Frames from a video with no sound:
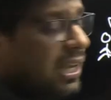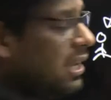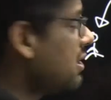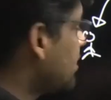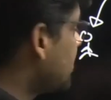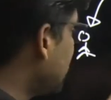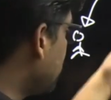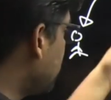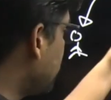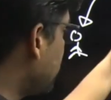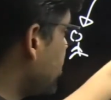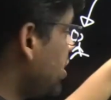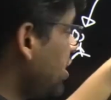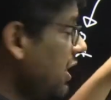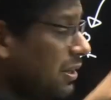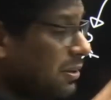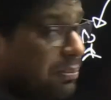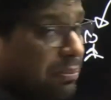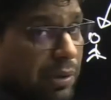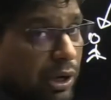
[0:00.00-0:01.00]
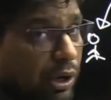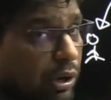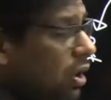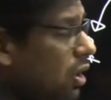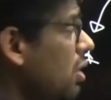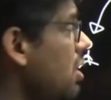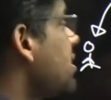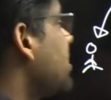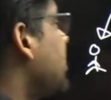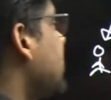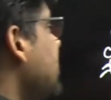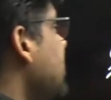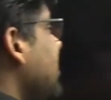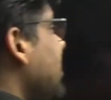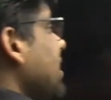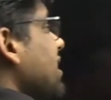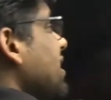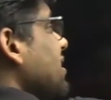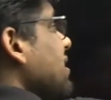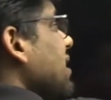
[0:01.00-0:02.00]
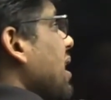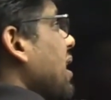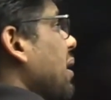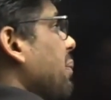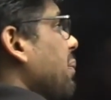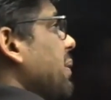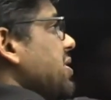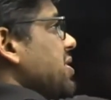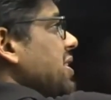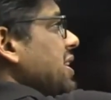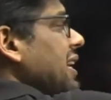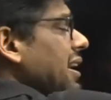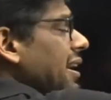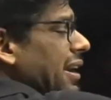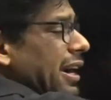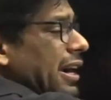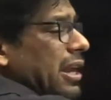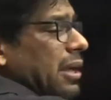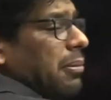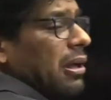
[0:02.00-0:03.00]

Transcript: Sir, machine, because this is machine readable.